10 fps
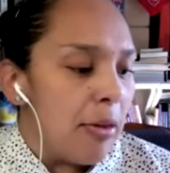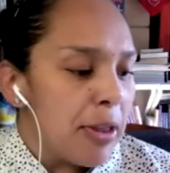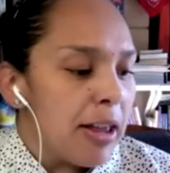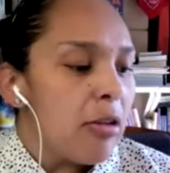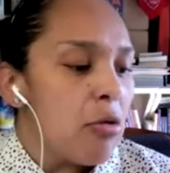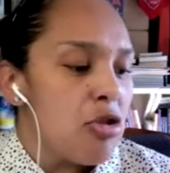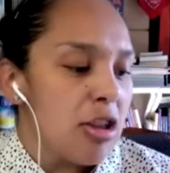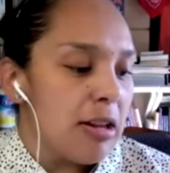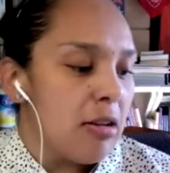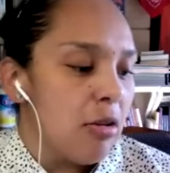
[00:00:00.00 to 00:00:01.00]

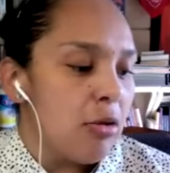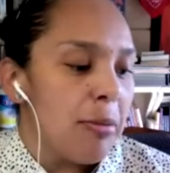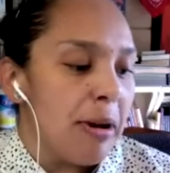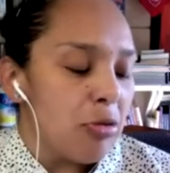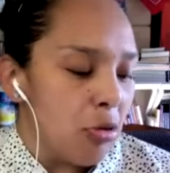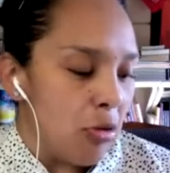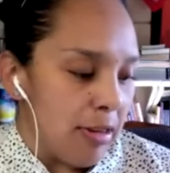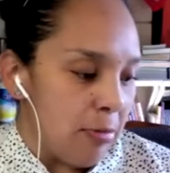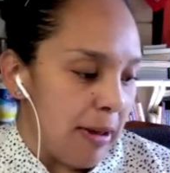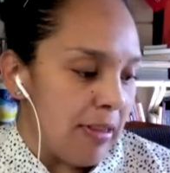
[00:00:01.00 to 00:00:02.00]
Theologian Roberto
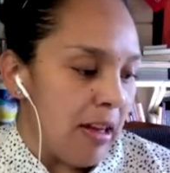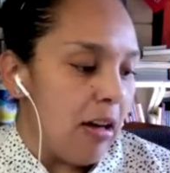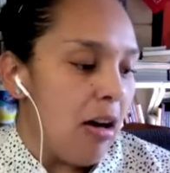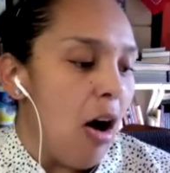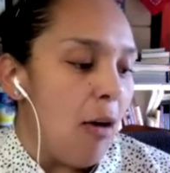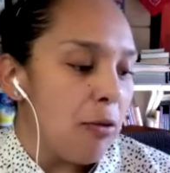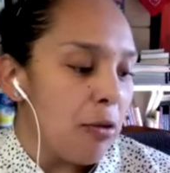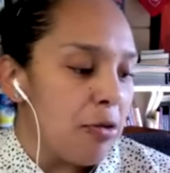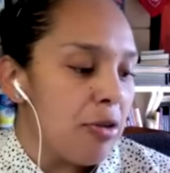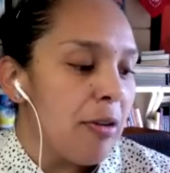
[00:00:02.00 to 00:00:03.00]
Goizueta
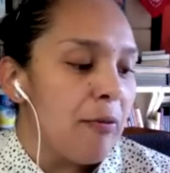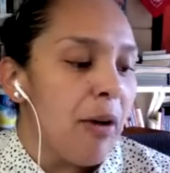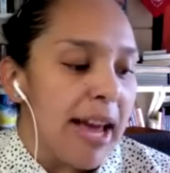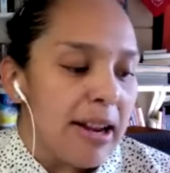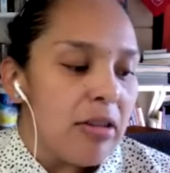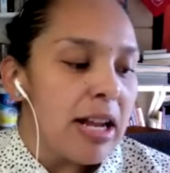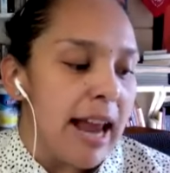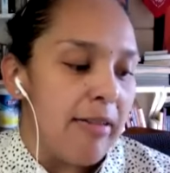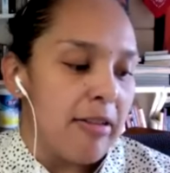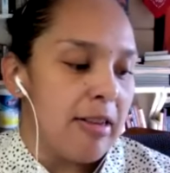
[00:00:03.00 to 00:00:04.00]
offers vital
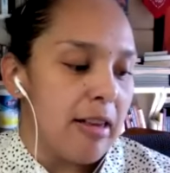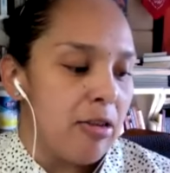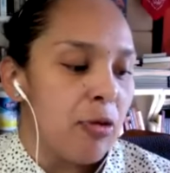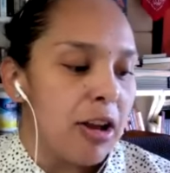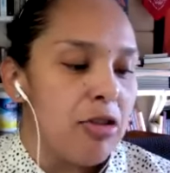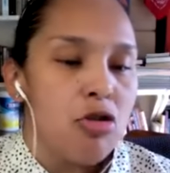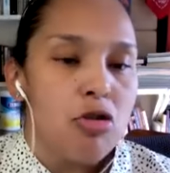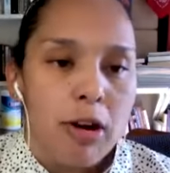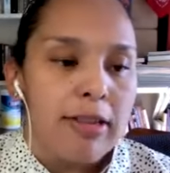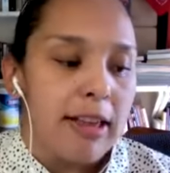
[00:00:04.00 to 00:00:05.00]
analysis for
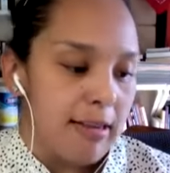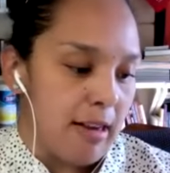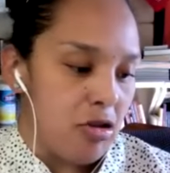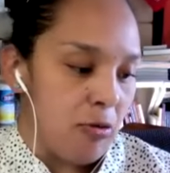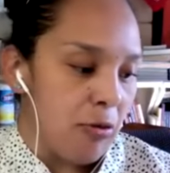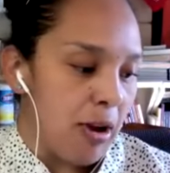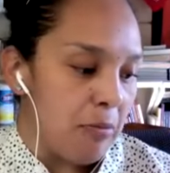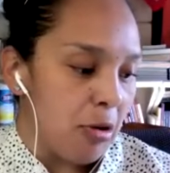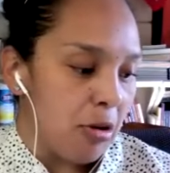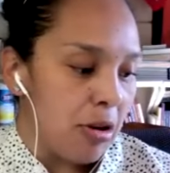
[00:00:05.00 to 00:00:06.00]
constructing such a
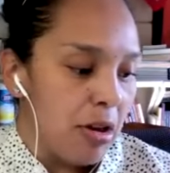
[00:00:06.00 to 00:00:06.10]
framework.